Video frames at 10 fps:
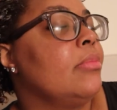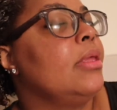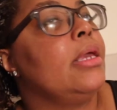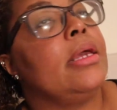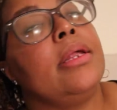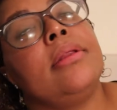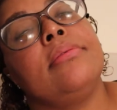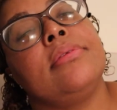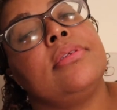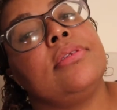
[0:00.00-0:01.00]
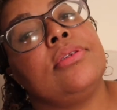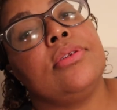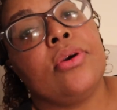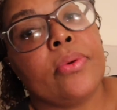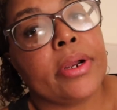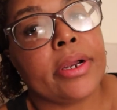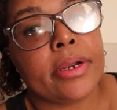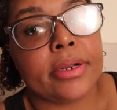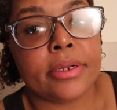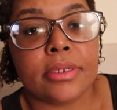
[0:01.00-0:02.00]
and it's
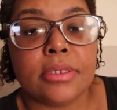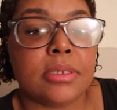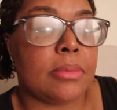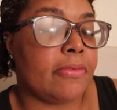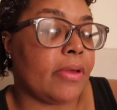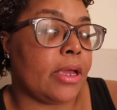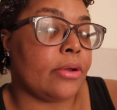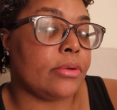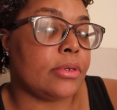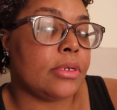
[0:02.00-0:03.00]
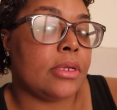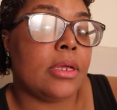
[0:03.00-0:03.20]
nowhere to be found.